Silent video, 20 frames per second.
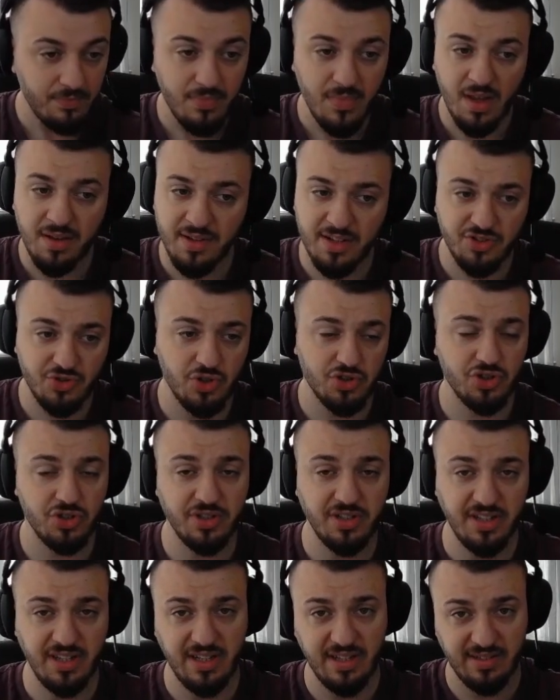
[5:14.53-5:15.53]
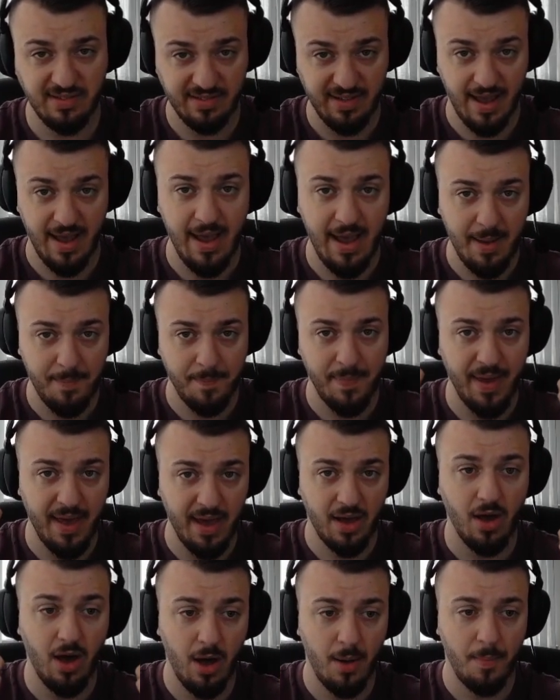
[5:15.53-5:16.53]
Destruction is a
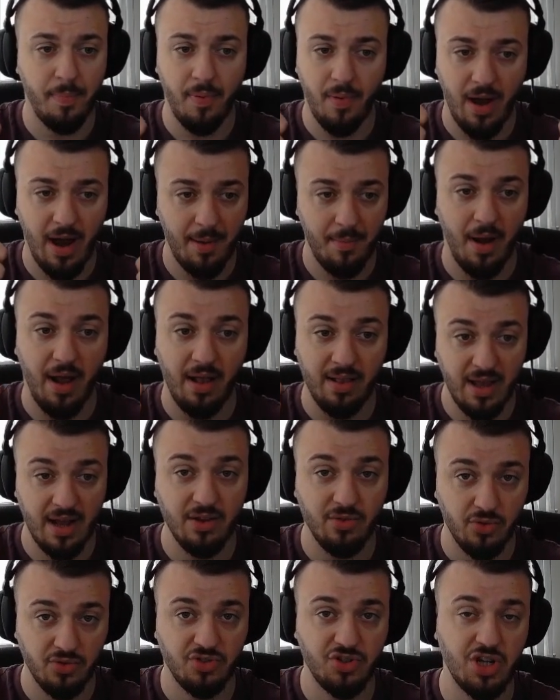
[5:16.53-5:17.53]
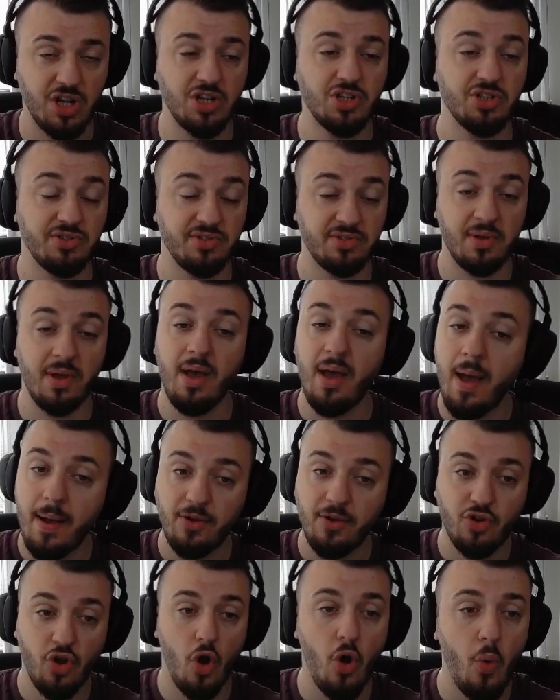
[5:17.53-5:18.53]
big up. I like those changes.
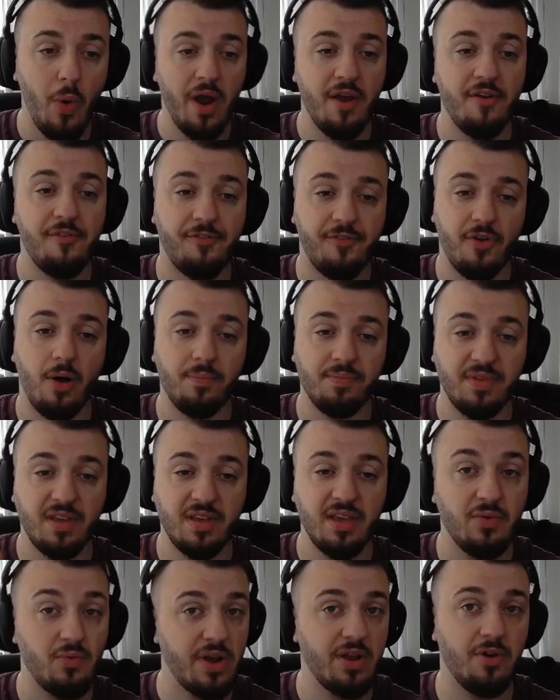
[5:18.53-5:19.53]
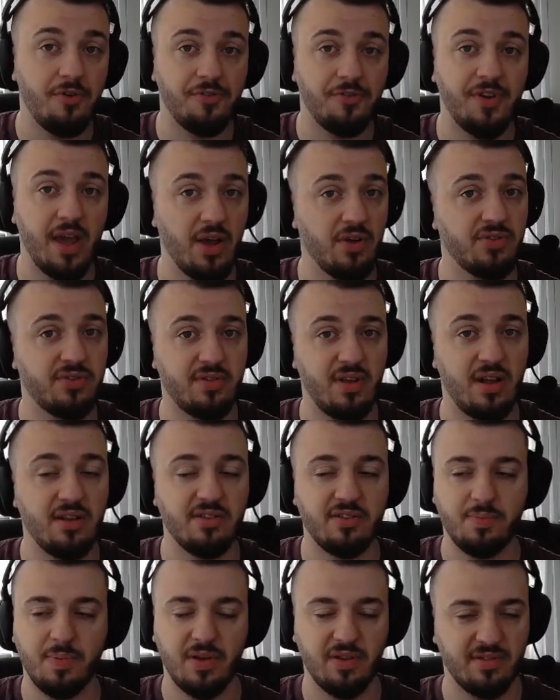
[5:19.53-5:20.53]
Go away from the Reign of Chaos
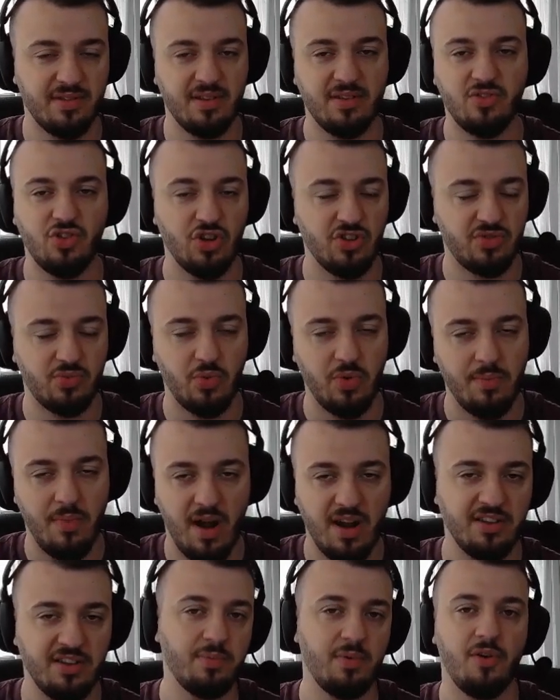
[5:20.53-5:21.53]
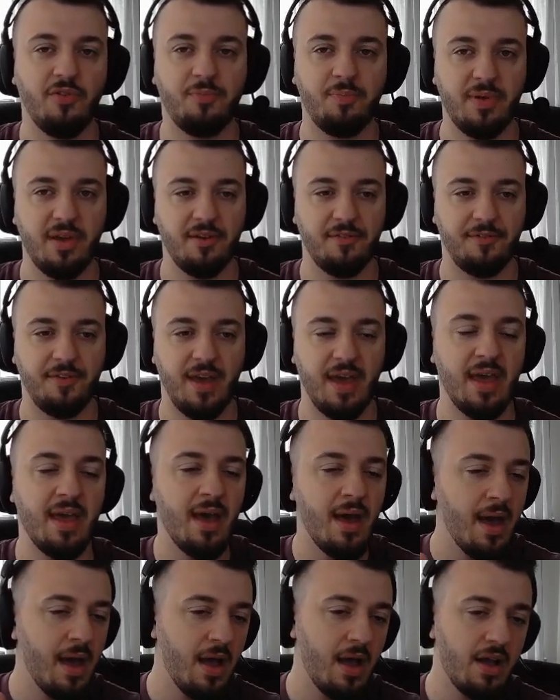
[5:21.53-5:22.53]
talents because it just reminds me of BFA.
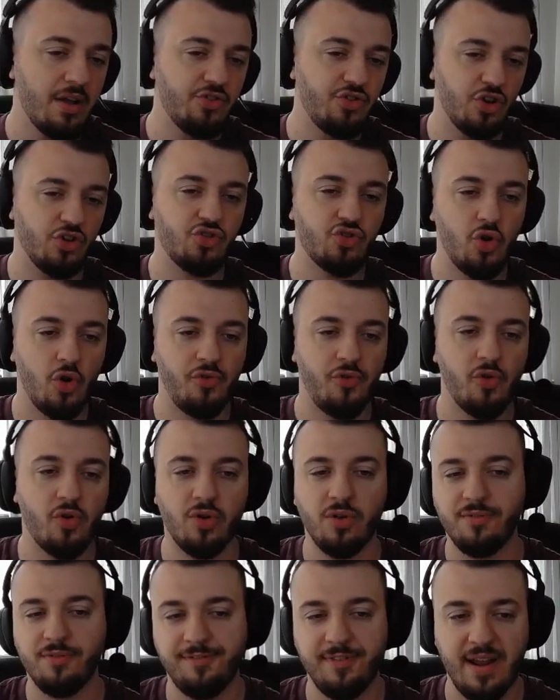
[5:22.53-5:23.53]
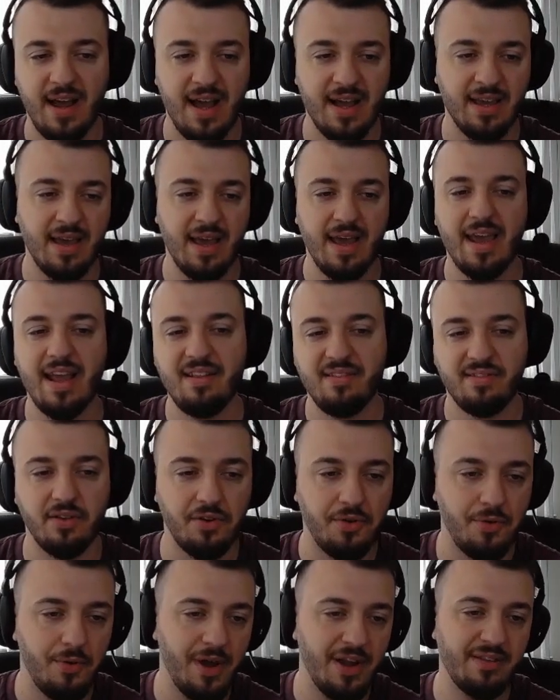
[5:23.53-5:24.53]
Just go for Conflag,
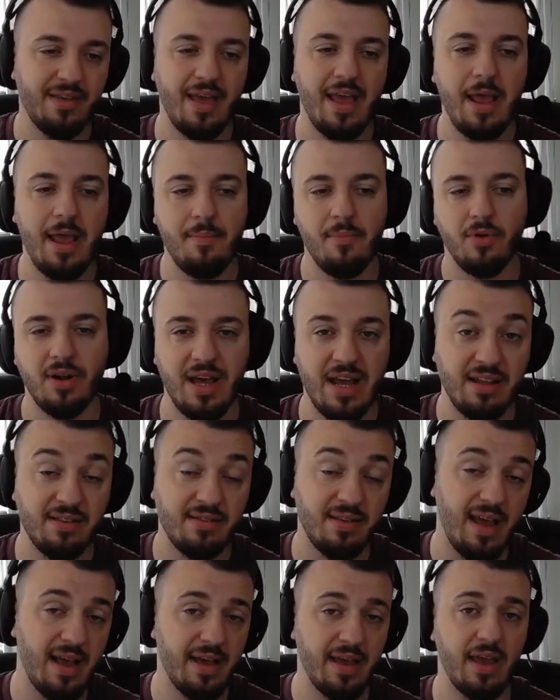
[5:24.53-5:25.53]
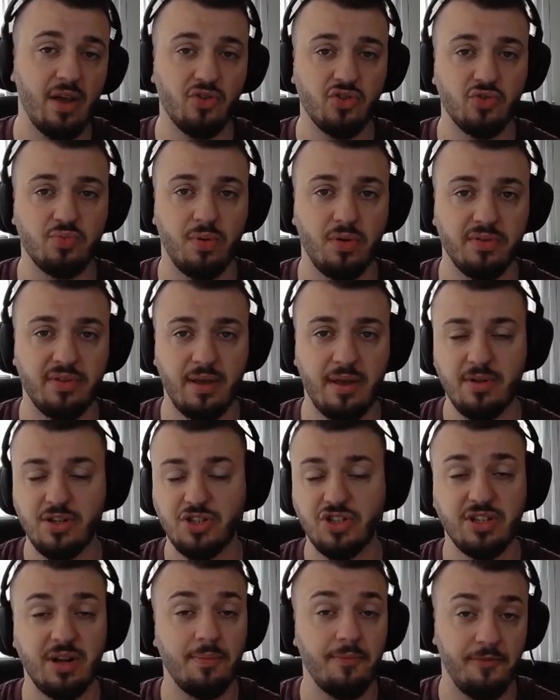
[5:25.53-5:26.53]
Incinerate, Immolate, and Chaos Bolt
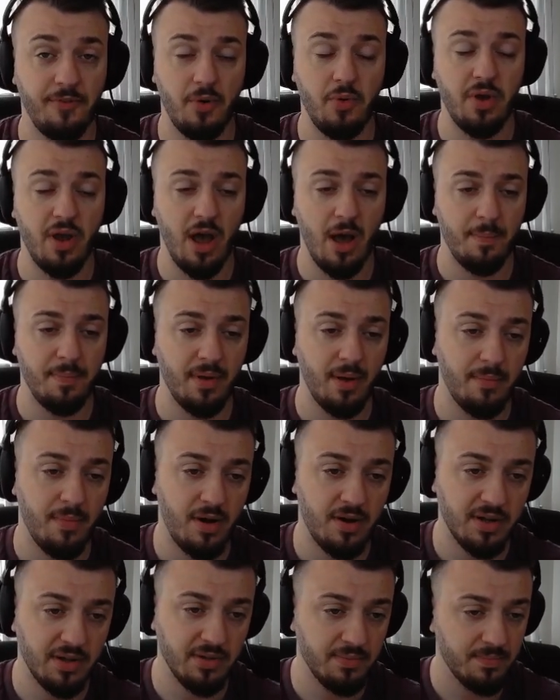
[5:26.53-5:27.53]
damage, and I'm very happy about it.